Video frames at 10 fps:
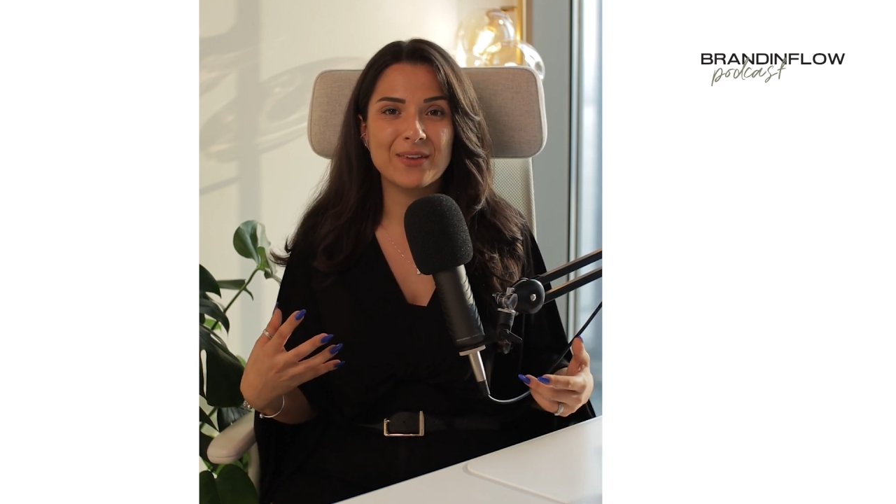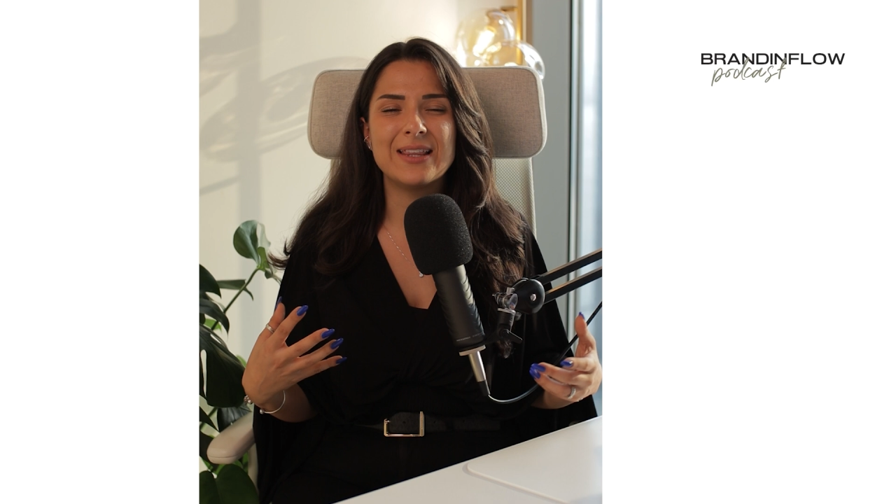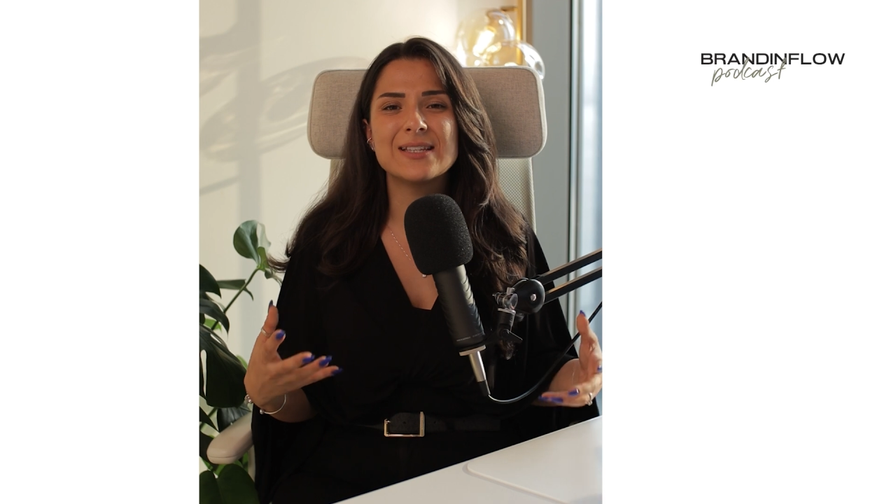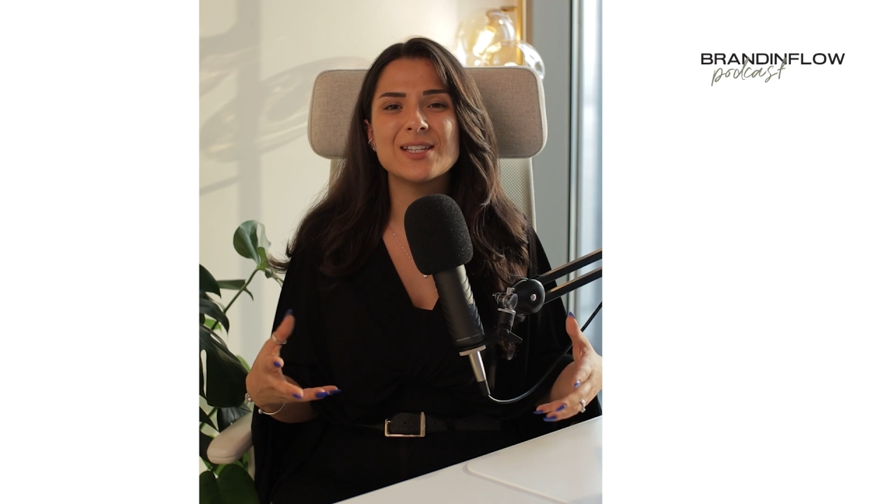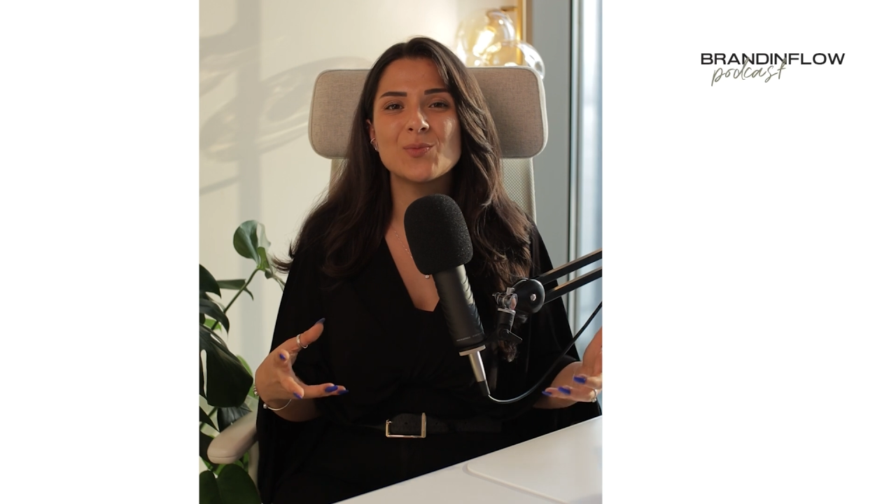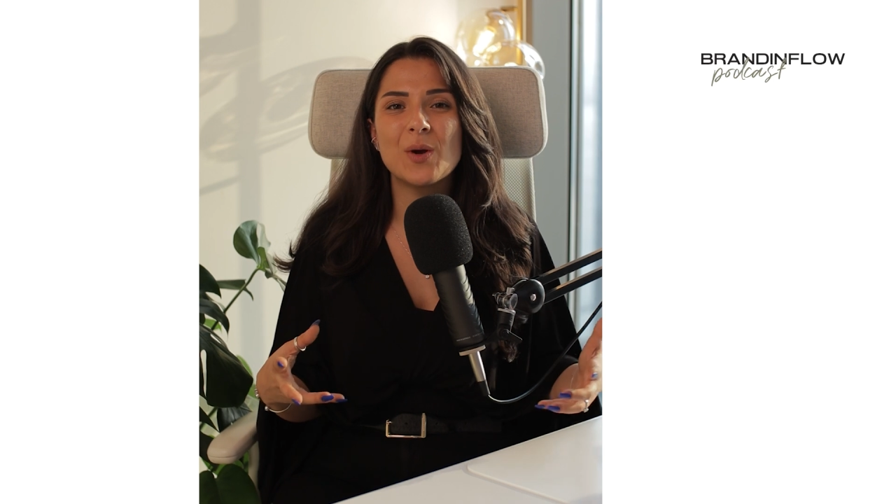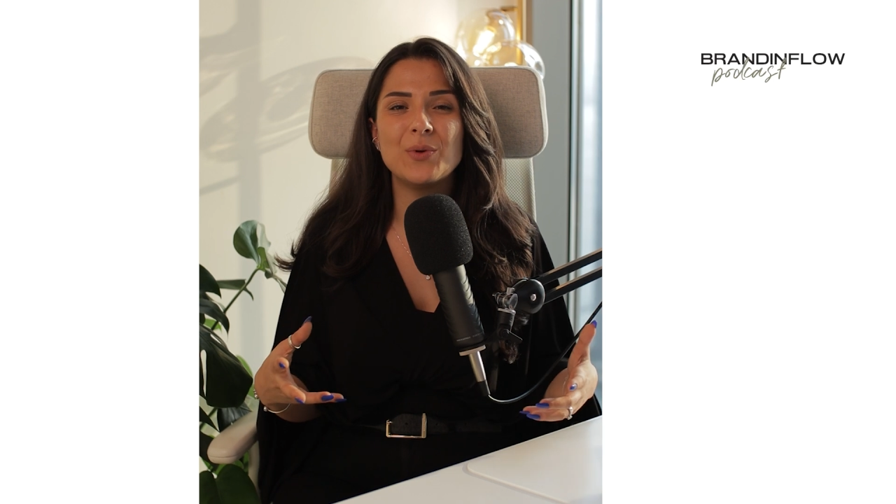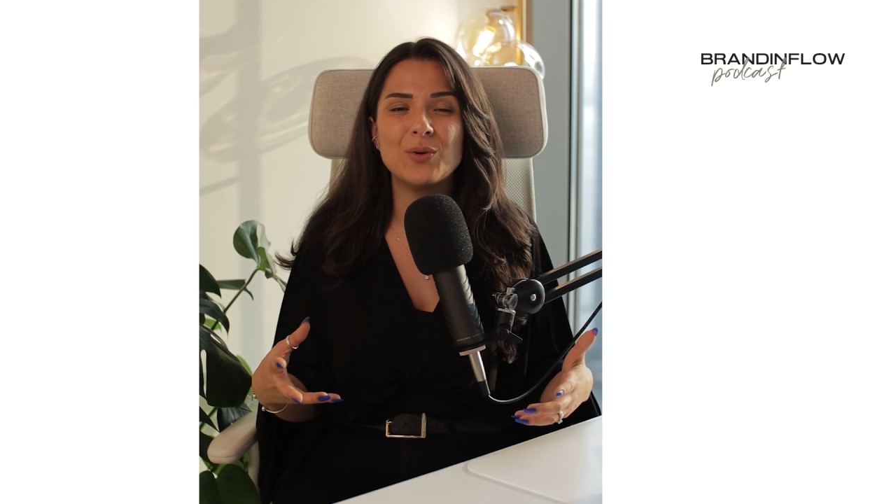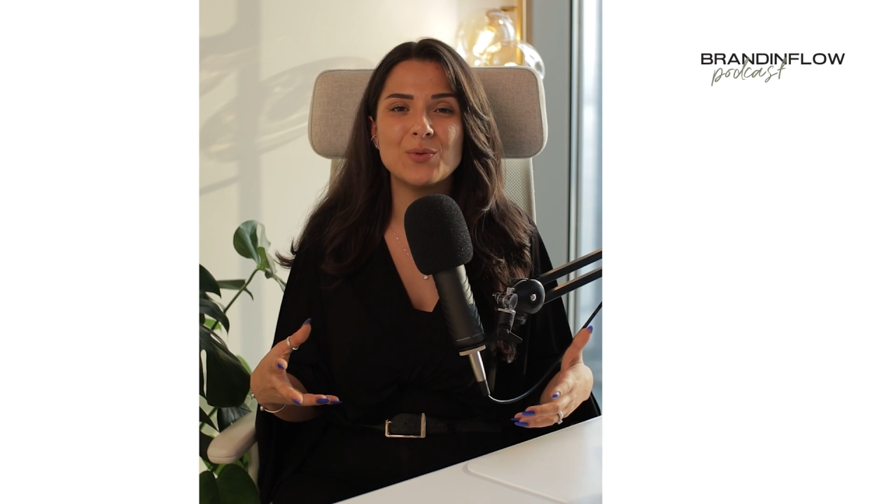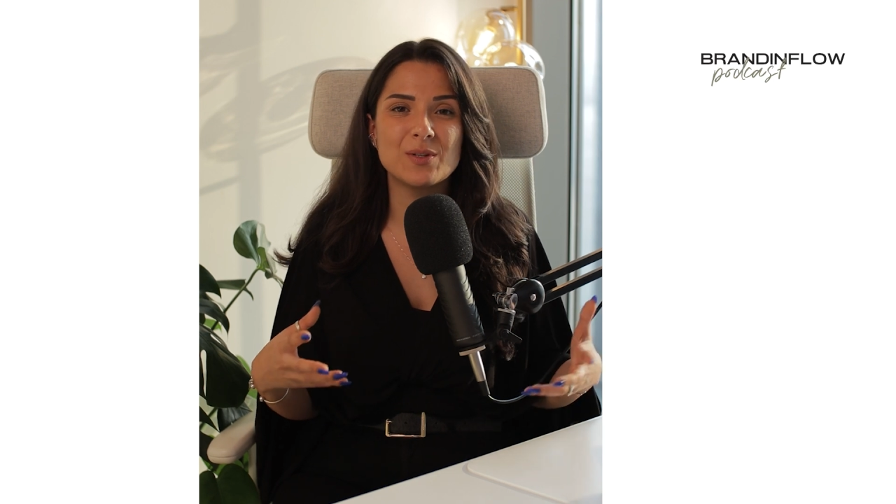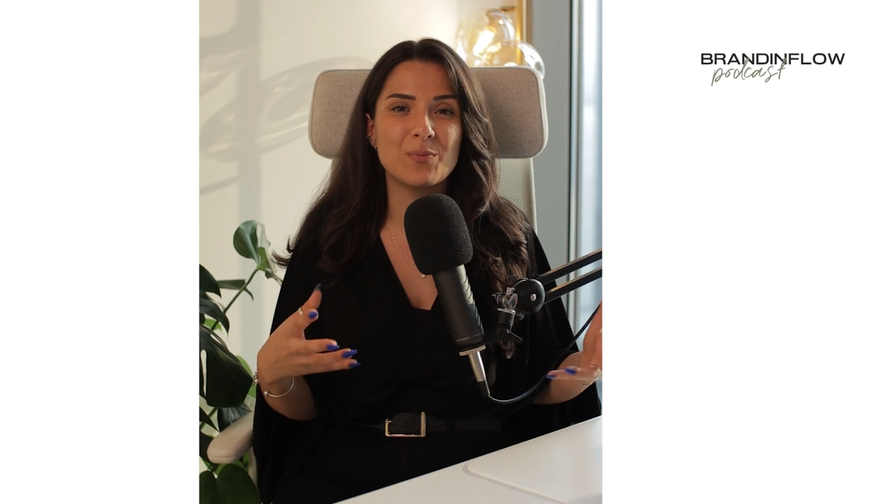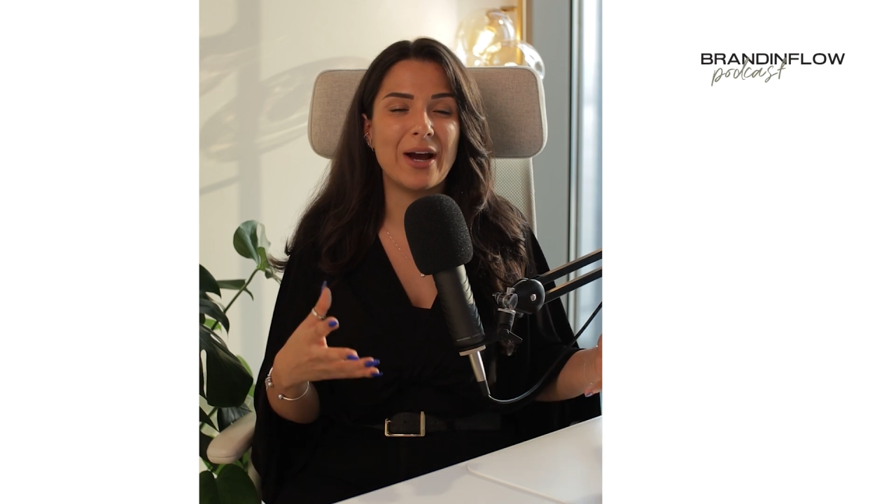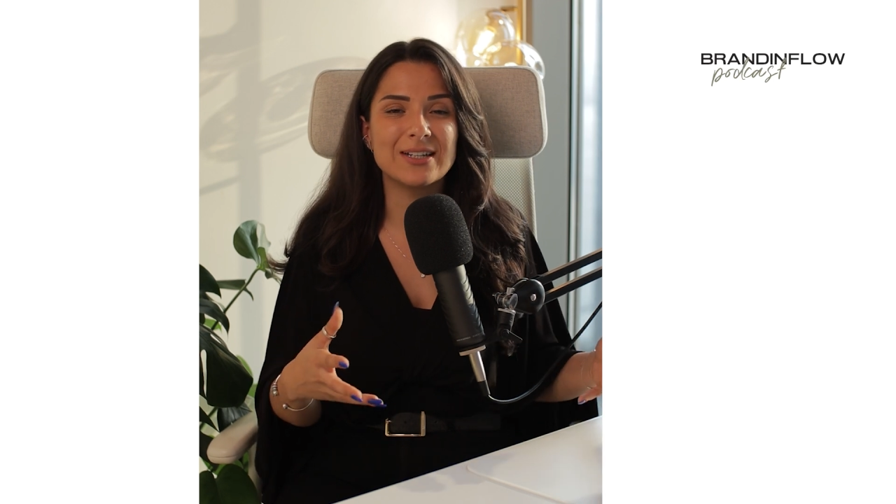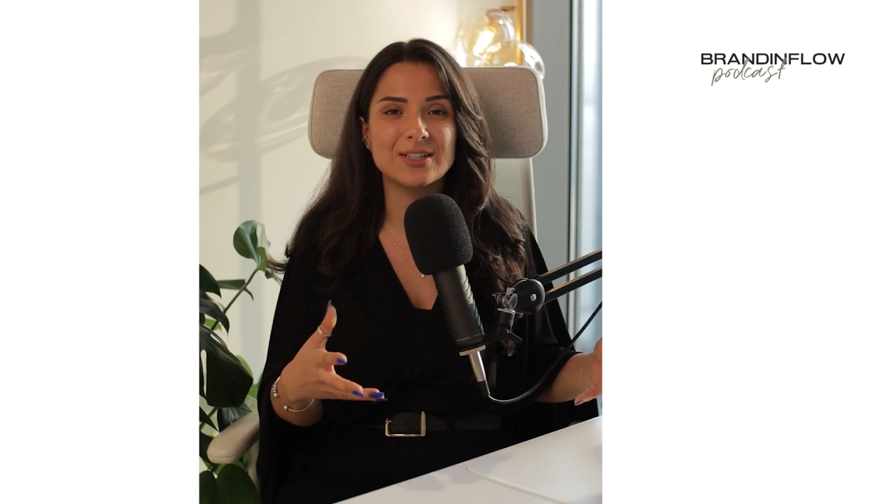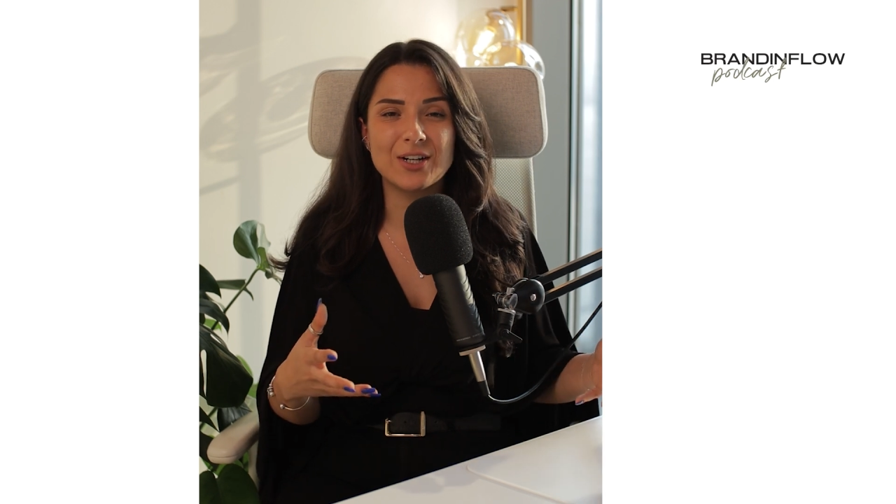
And this is where we use the brand